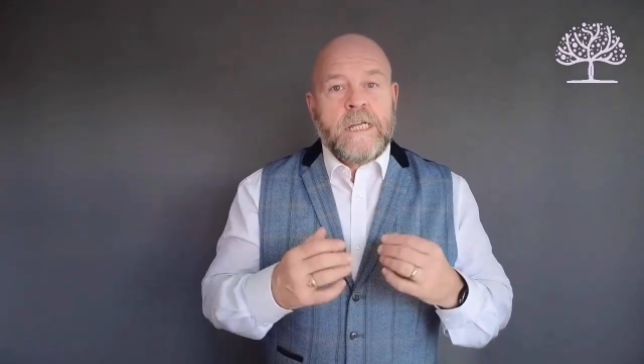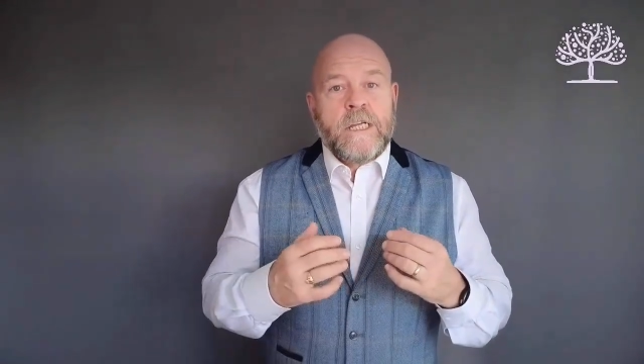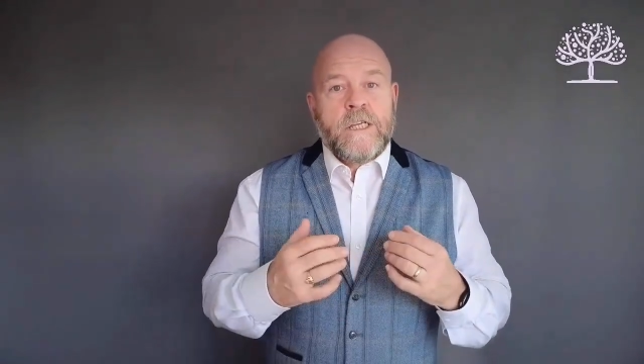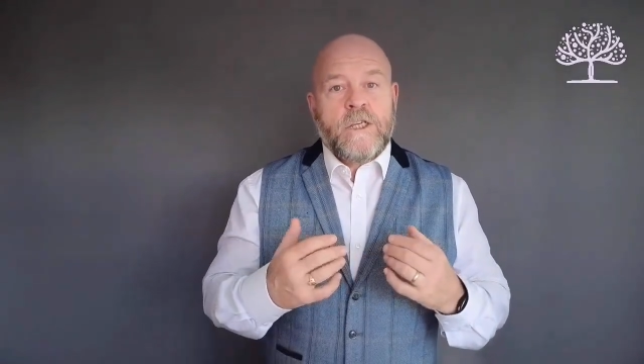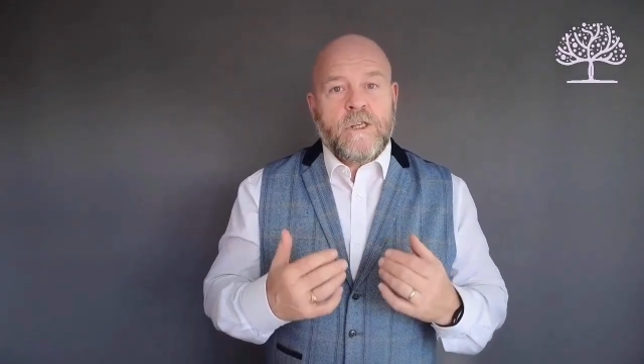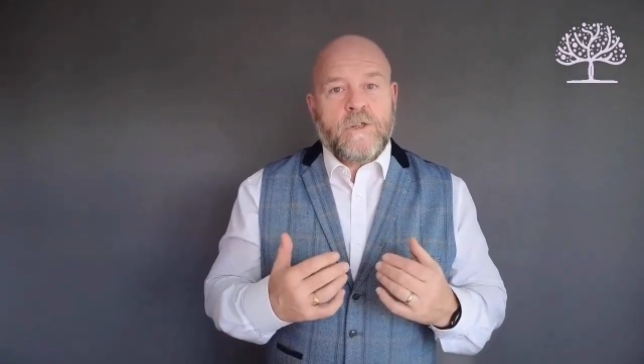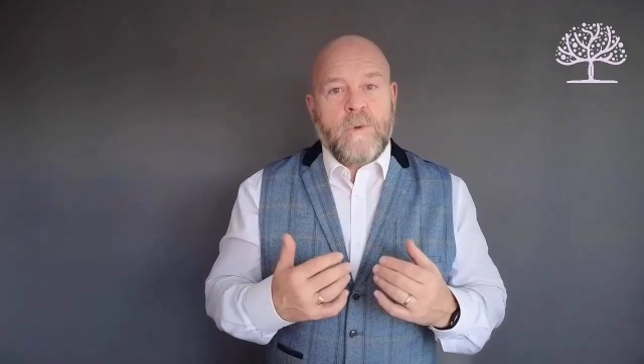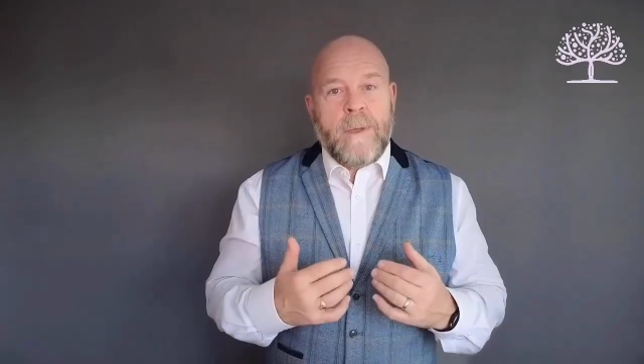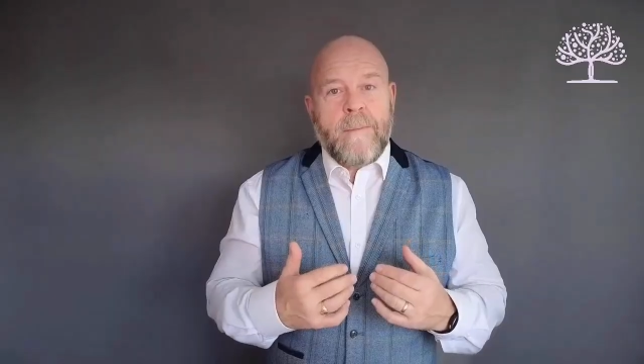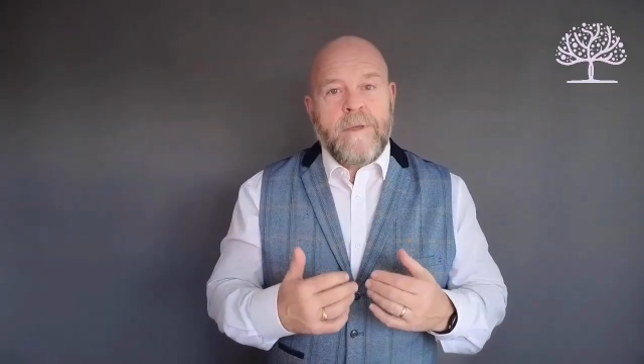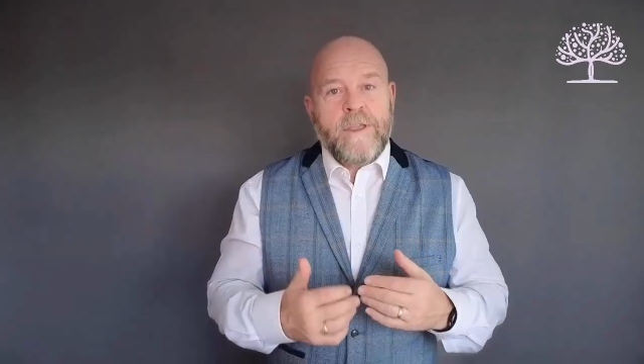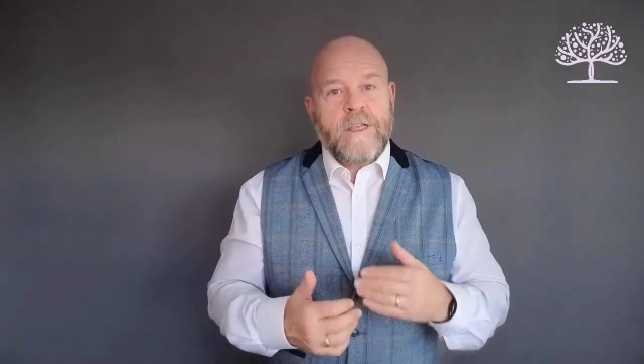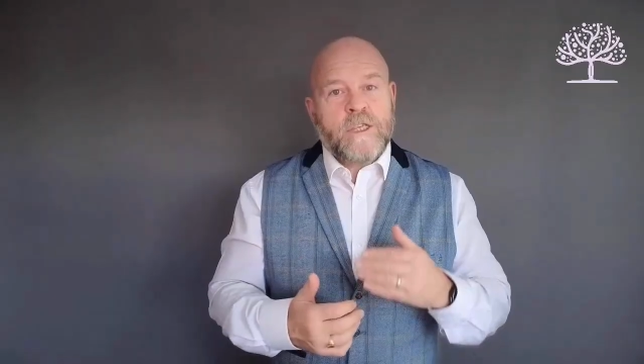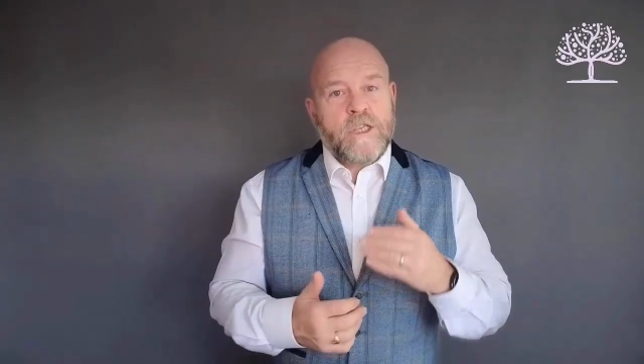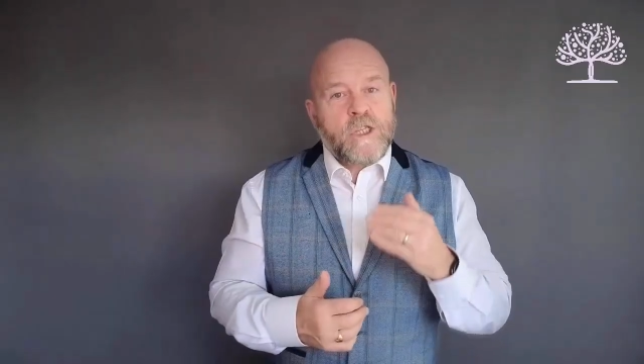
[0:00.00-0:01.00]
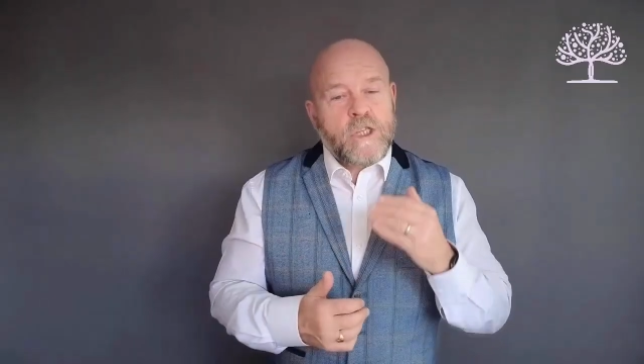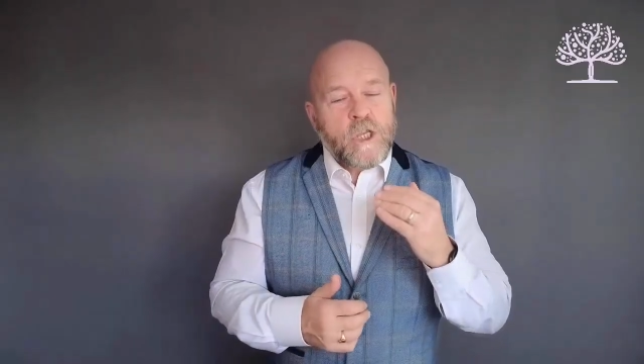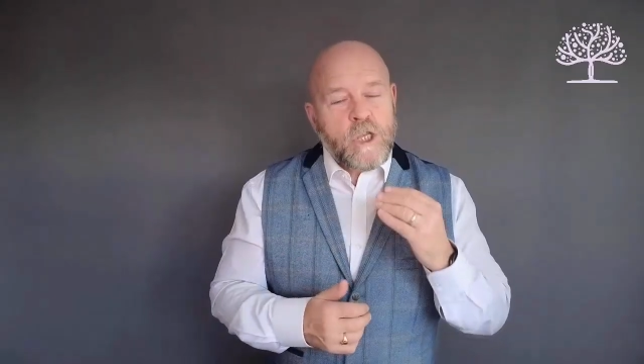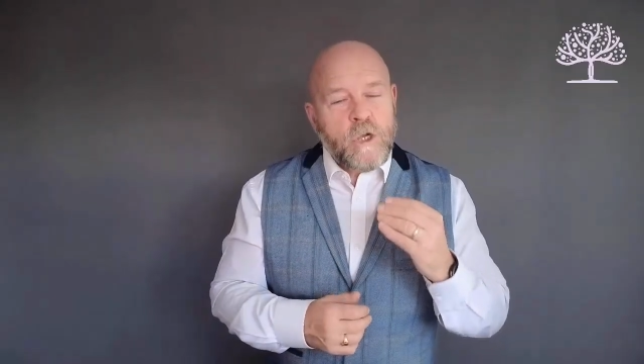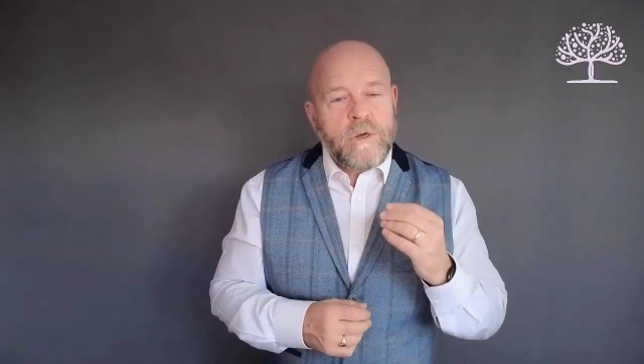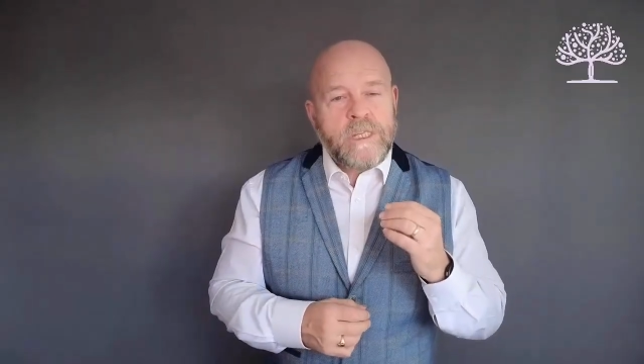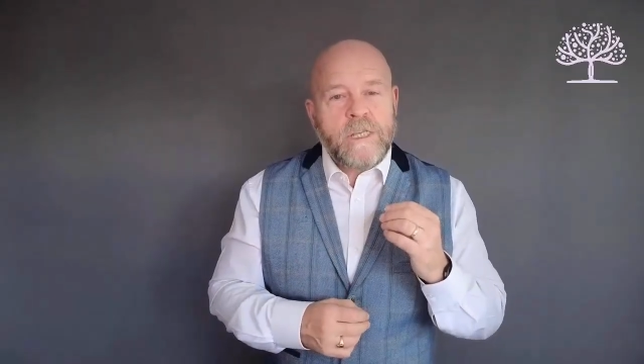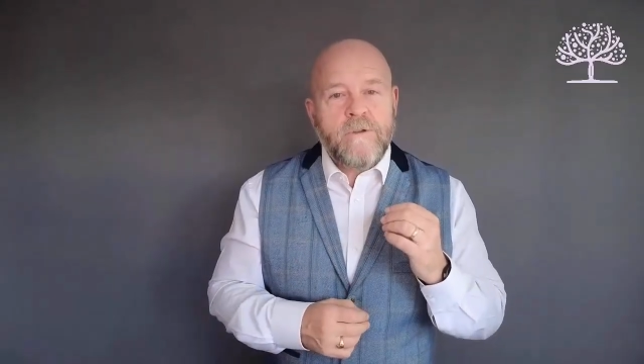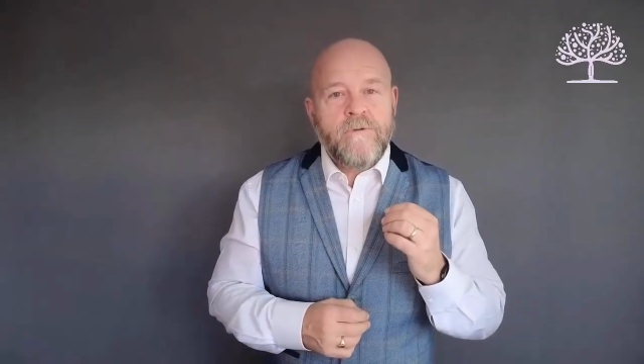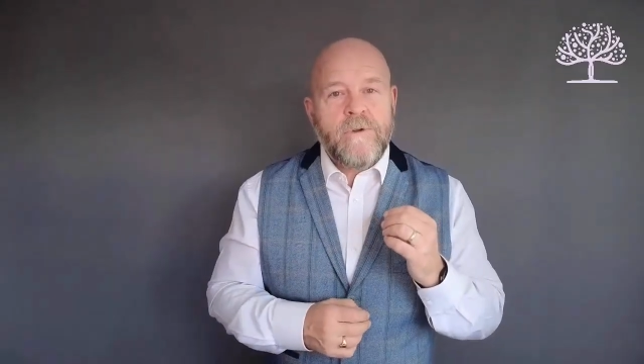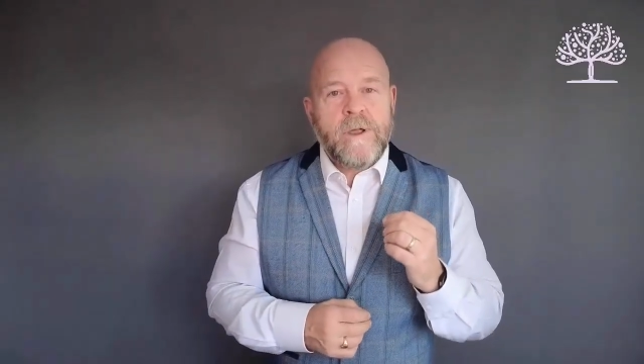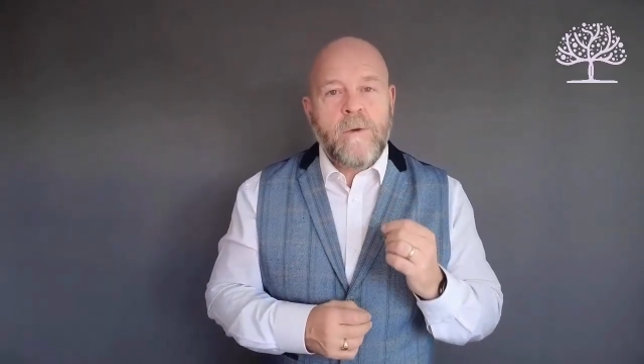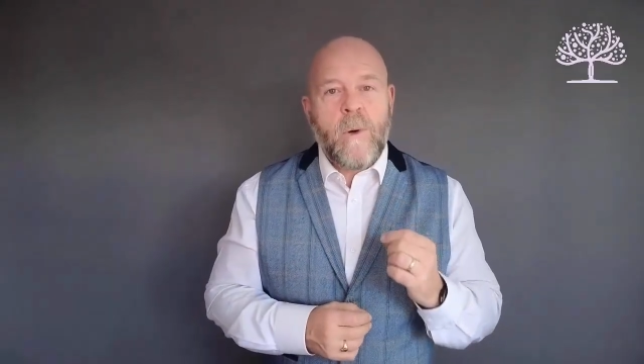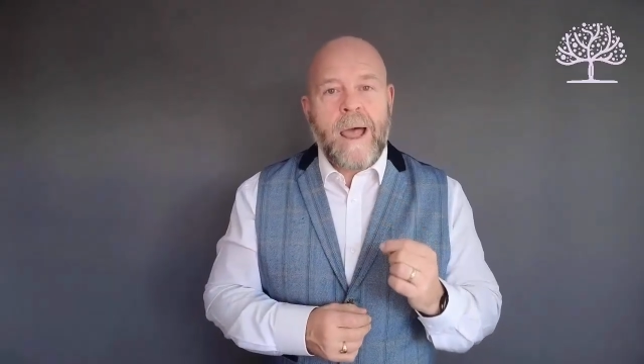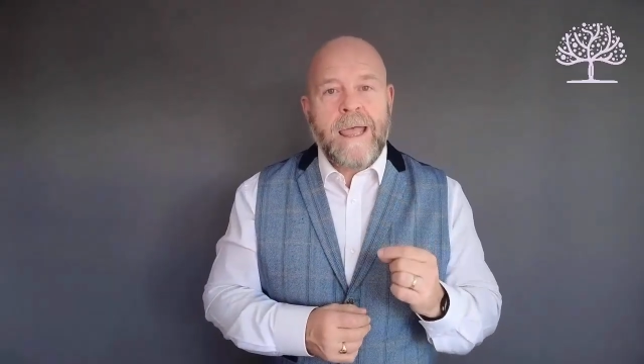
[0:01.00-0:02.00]
Just remember that the security
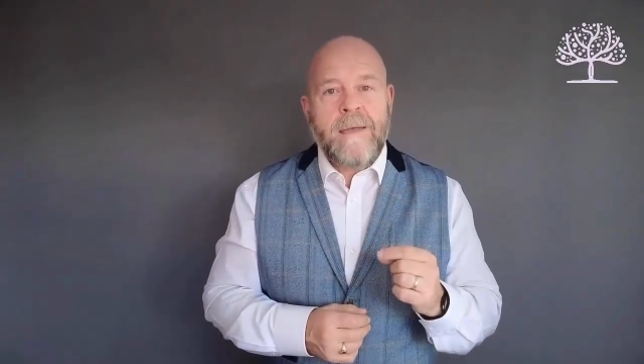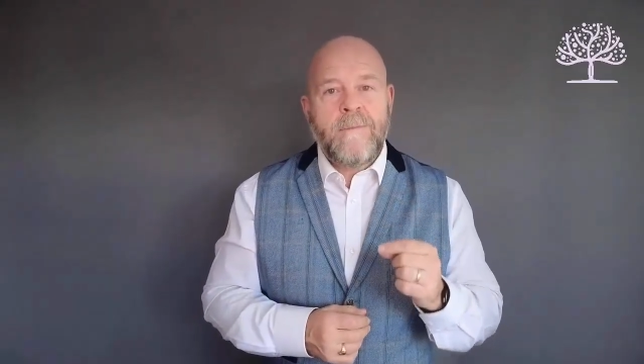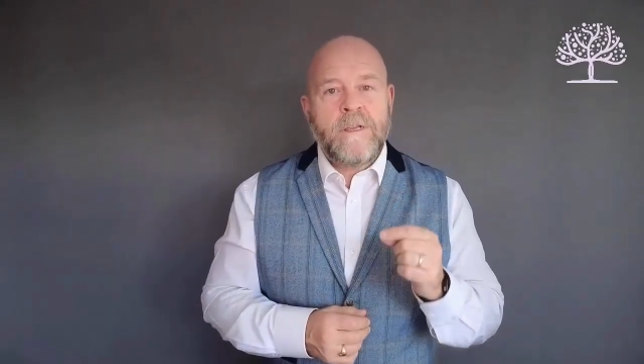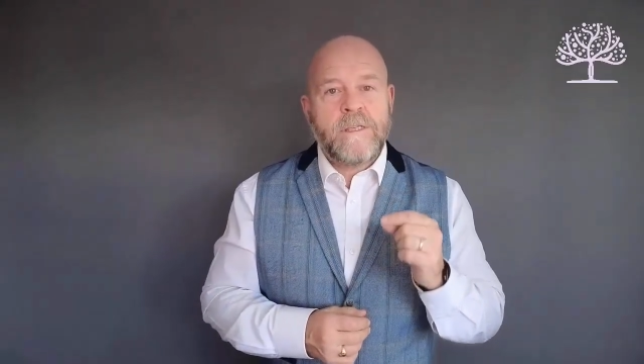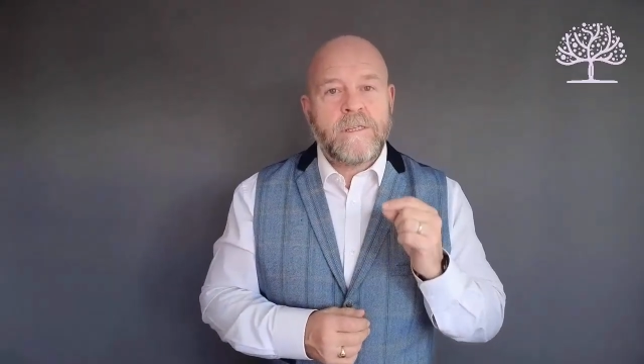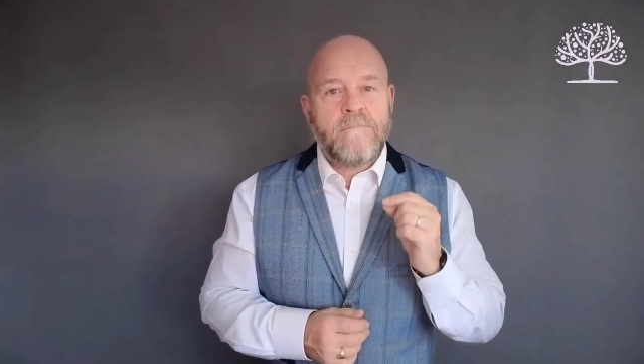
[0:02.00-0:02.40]
requirements